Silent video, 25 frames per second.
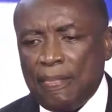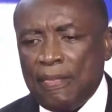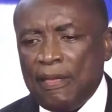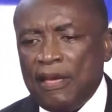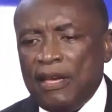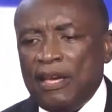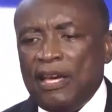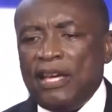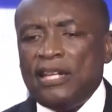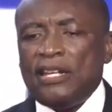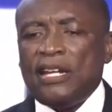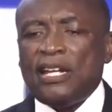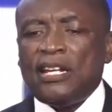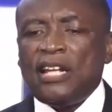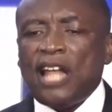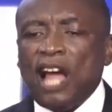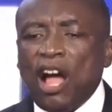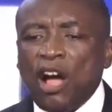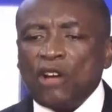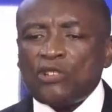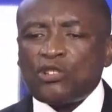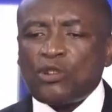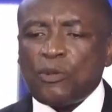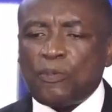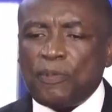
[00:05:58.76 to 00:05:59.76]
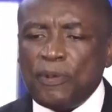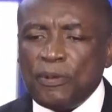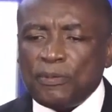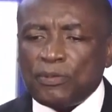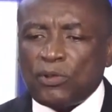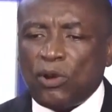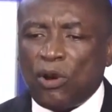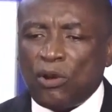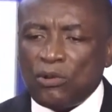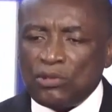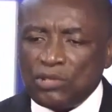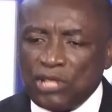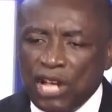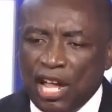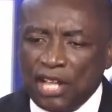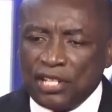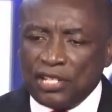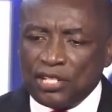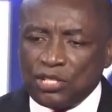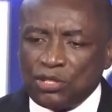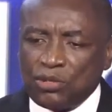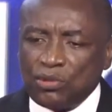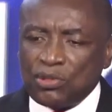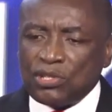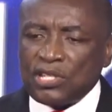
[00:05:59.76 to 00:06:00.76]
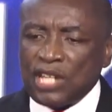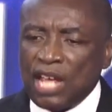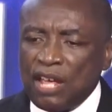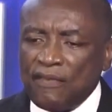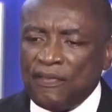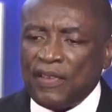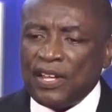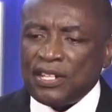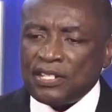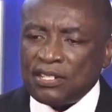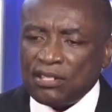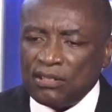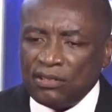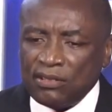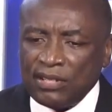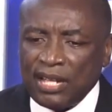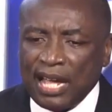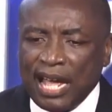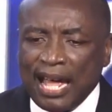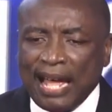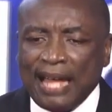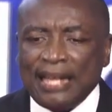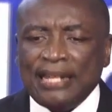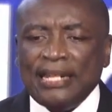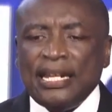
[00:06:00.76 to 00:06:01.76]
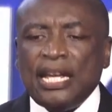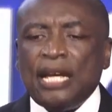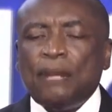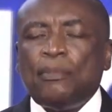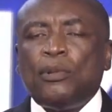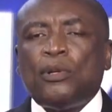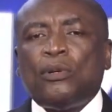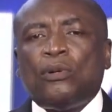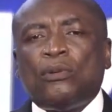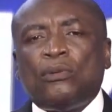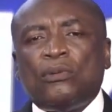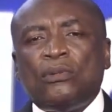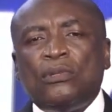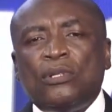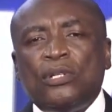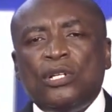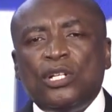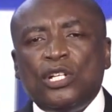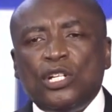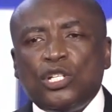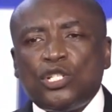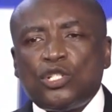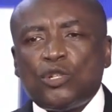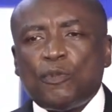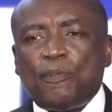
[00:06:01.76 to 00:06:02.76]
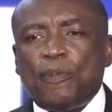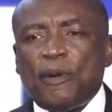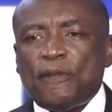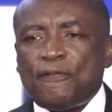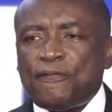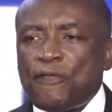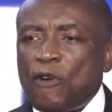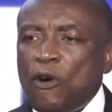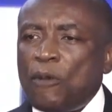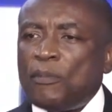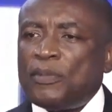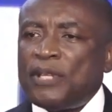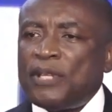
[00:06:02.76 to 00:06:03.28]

and allow Supreme Court judges to serve until they are unable to perform their